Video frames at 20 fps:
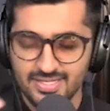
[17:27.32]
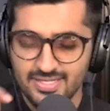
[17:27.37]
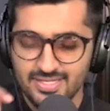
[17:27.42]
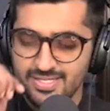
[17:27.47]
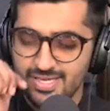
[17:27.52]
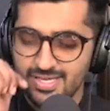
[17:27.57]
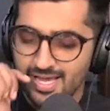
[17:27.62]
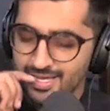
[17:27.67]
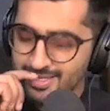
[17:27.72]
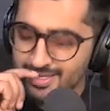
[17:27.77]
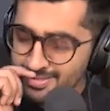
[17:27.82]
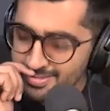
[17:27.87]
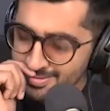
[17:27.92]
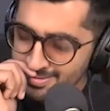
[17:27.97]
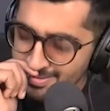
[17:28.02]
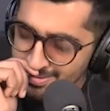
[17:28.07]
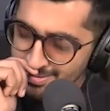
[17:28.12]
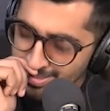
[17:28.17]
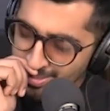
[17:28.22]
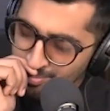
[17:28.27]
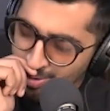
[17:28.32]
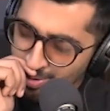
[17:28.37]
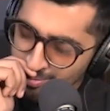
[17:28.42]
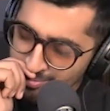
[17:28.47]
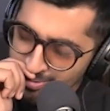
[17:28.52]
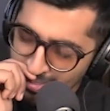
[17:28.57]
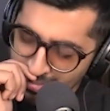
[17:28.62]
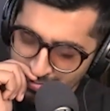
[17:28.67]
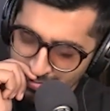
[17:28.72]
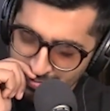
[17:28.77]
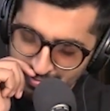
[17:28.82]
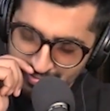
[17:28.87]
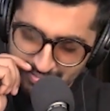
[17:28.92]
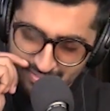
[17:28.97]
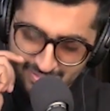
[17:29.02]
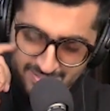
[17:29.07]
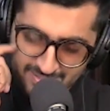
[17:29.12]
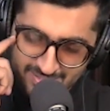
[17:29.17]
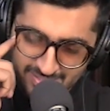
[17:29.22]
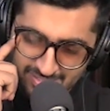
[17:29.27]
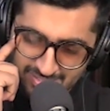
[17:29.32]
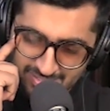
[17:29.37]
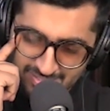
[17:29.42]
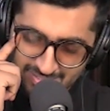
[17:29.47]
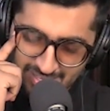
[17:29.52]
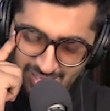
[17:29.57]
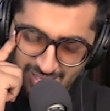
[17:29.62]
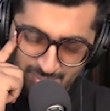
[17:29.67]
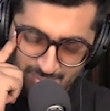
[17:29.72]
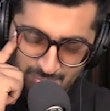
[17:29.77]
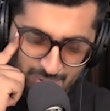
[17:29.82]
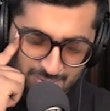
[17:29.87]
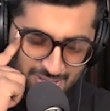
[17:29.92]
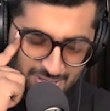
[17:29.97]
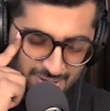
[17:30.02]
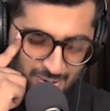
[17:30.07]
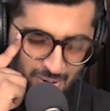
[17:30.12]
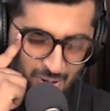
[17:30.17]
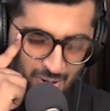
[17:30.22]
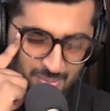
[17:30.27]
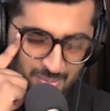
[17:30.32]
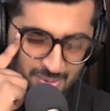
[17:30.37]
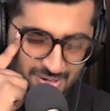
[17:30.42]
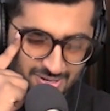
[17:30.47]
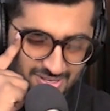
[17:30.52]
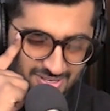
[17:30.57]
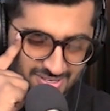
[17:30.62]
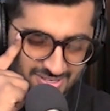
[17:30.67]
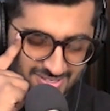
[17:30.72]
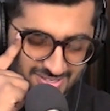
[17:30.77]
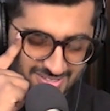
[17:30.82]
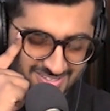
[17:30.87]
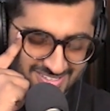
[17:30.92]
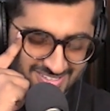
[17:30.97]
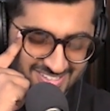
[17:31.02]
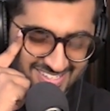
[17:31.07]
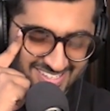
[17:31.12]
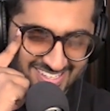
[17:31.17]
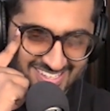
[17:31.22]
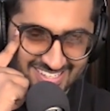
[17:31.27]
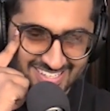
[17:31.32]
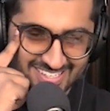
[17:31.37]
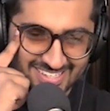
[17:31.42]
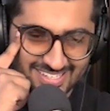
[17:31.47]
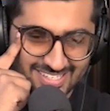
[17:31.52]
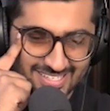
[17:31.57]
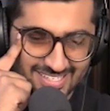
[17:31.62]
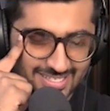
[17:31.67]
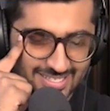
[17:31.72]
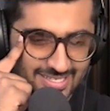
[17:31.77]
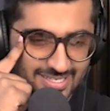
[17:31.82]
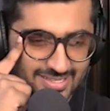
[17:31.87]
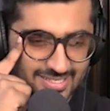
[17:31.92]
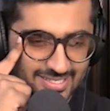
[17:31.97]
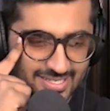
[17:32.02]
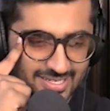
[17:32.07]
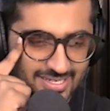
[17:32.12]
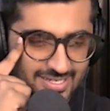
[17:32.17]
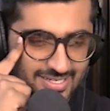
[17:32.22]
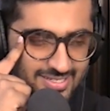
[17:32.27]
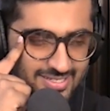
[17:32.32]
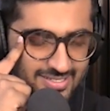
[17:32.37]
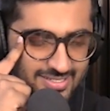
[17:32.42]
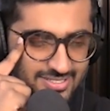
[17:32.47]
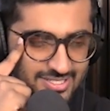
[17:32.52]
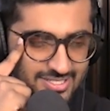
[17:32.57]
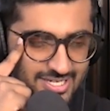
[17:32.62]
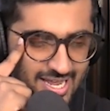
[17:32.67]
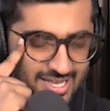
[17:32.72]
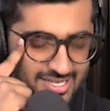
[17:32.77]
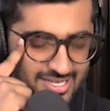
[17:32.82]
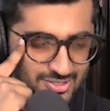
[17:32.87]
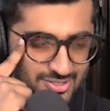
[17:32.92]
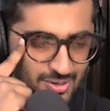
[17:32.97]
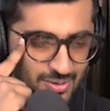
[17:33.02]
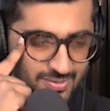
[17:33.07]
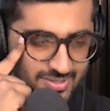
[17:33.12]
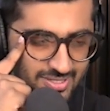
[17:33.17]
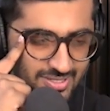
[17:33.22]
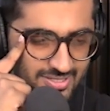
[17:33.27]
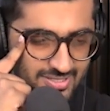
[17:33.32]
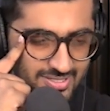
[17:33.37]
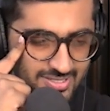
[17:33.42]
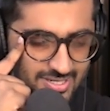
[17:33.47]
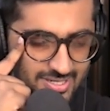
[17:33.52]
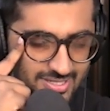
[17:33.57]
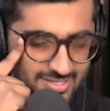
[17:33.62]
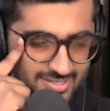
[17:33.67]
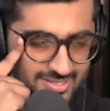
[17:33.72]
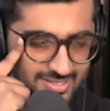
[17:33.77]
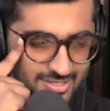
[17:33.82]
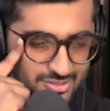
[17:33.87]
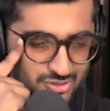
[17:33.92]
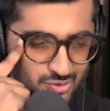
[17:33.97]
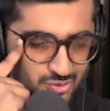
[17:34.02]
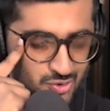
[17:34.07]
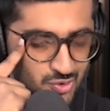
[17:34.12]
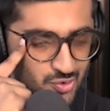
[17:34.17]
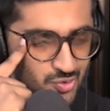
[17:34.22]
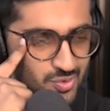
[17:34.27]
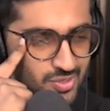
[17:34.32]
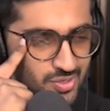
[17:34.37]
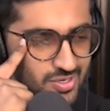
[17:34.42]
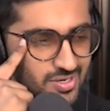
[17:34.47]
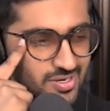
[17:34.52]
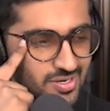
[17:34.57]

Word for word: But yeah, about that people. Yeah, about that comment uh, in, in the in the Indian jazz cocktail scene. I think that's so true.